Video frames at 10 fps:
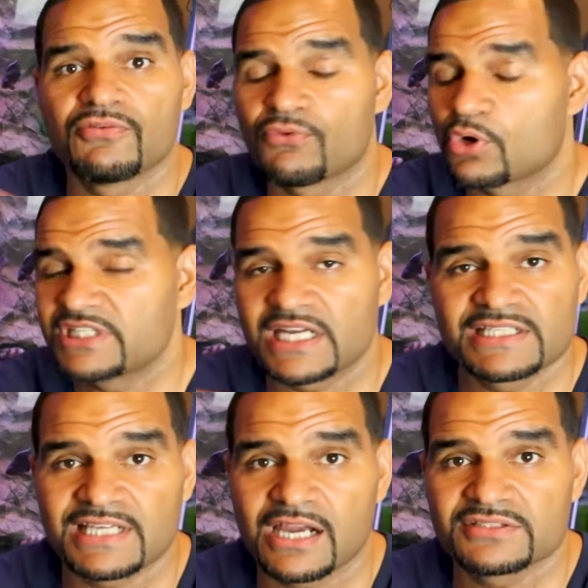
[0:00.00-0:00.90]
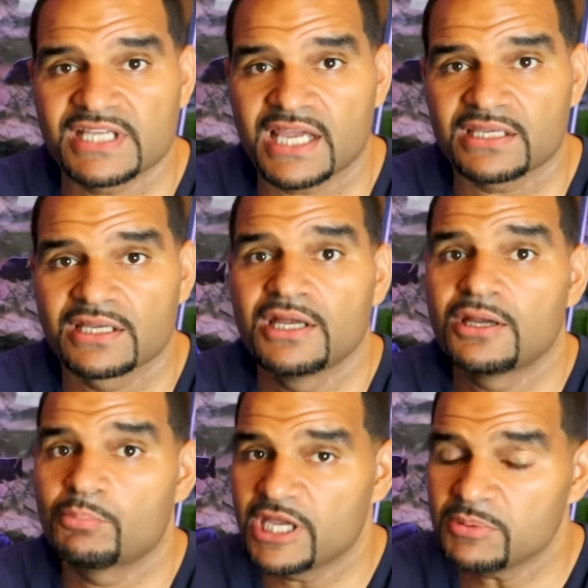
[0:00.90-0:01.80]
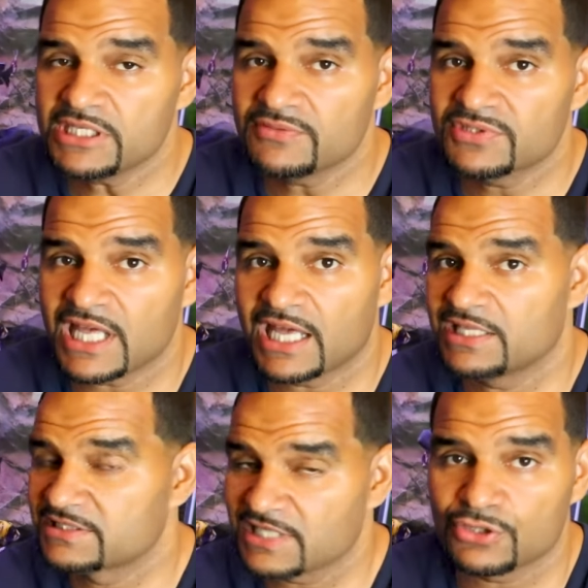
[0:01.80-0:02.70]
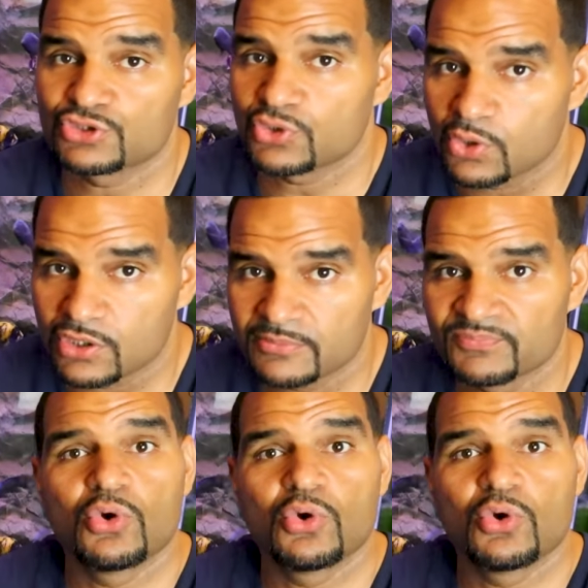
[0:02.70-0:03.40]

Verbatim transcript: avoid that entire tank maybe even that entire store.